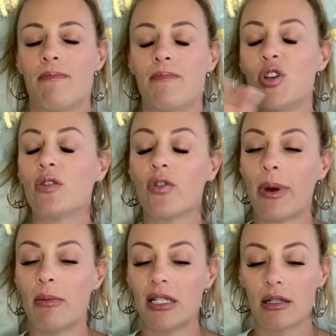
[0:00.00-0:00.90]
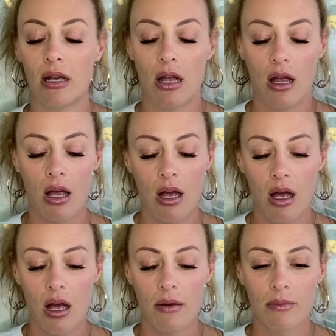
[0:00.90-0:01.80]
Beautiful
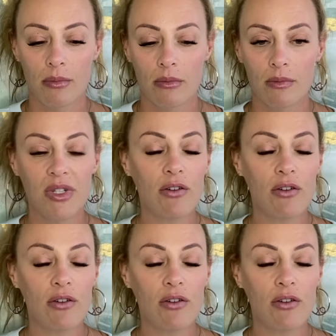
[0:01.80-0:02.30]
babies.